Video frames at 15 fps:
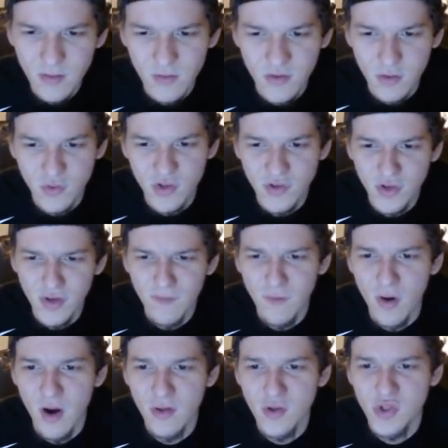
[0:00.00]
So just looking
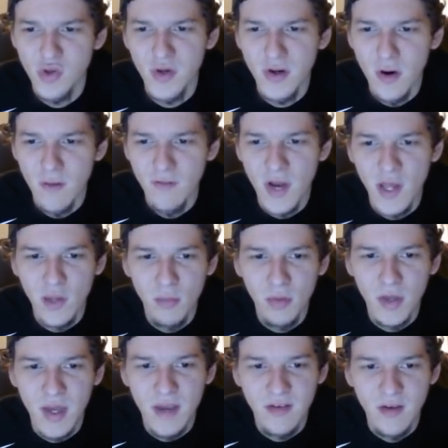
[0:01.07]
for other shooting guard value
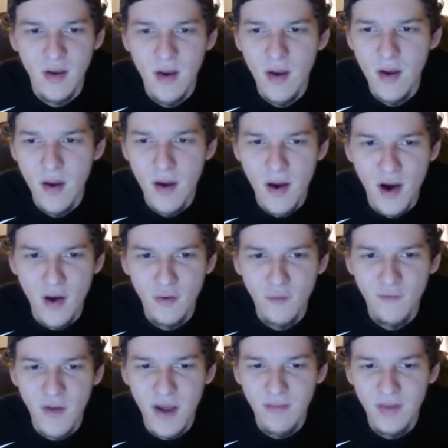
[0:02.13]
plays under
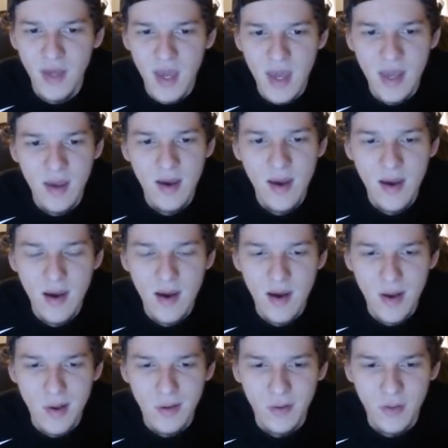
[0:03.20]
5K,
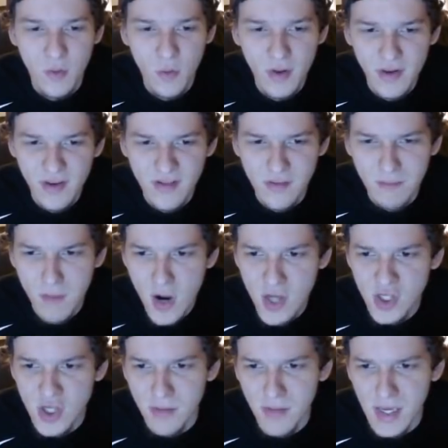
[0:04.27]
there really isn't
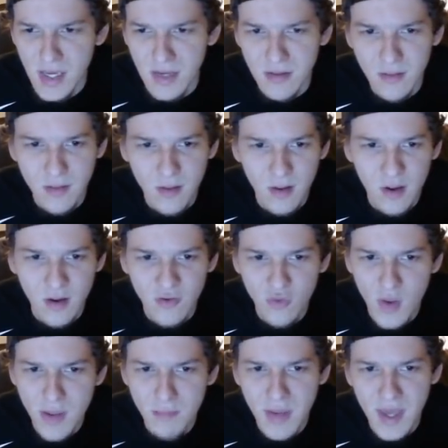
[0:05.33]
much. I mean,
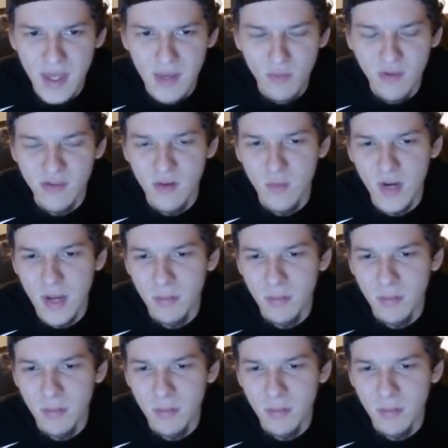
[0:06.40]
Dwayne Bacon was someone I